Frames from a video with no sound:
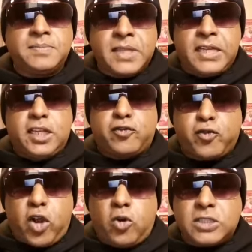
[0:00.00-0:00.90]
and his
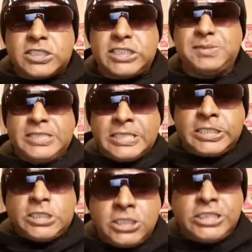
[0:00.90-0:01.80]
fro was screaming,
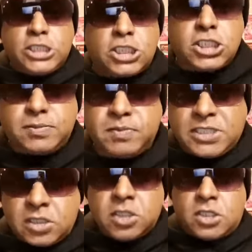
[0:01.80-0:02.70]
don't you stop
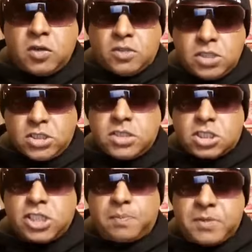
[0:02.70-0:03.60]
now, don't you
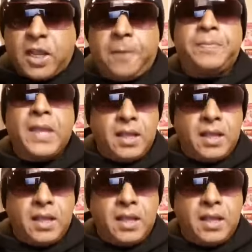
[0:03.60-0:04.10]
stop now.